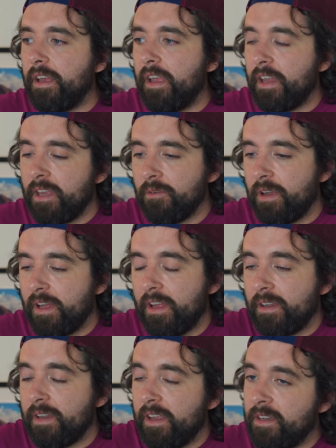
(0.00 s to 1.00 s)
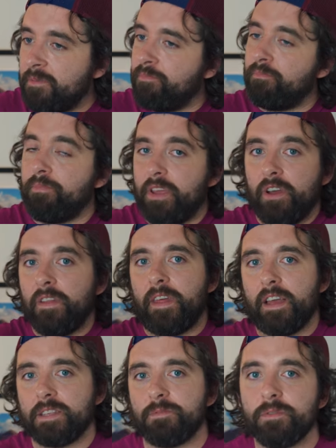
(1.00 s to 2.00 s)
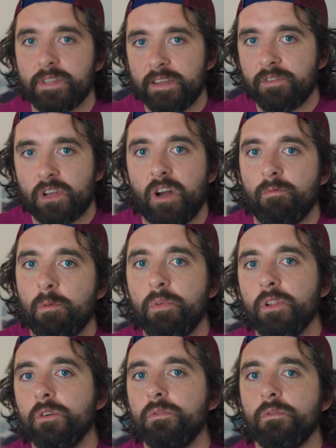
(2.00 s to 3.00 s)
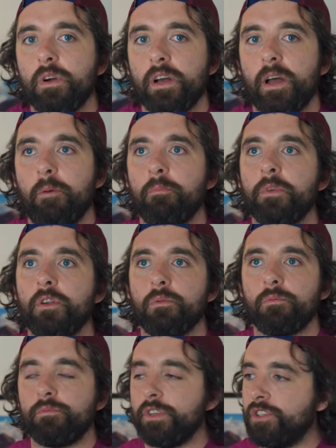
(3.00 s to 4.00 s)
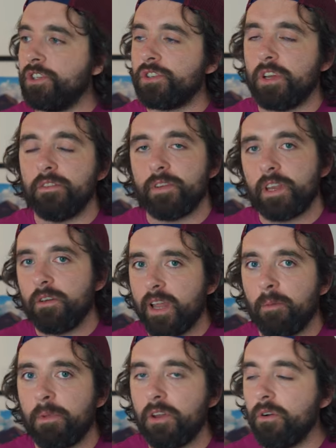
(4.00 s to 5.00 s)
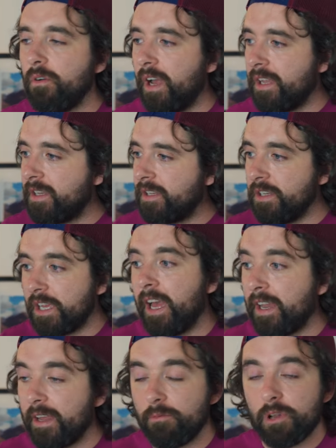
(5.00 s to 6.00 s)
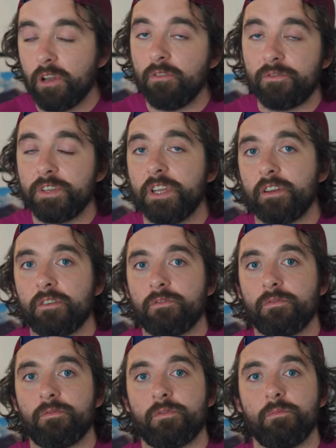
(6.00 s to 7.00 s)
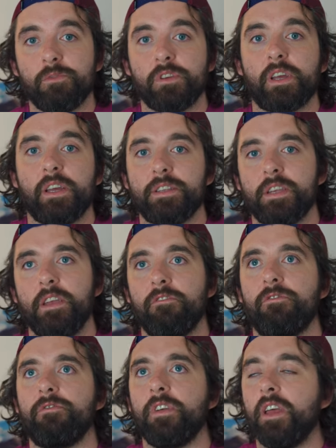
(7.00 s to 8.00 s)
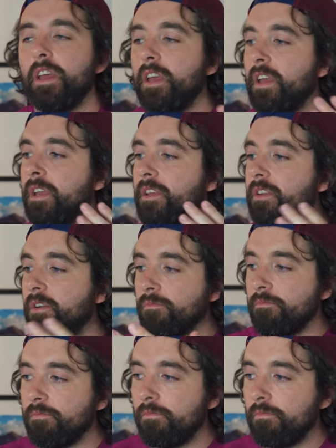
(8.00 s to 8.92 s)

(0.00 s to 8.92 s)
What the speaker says: anyway, and beyond that, I suppose, leave a comment below. You know, did you enjoy the video? Let me know. And you can, I would love to hear from you guys if, you know,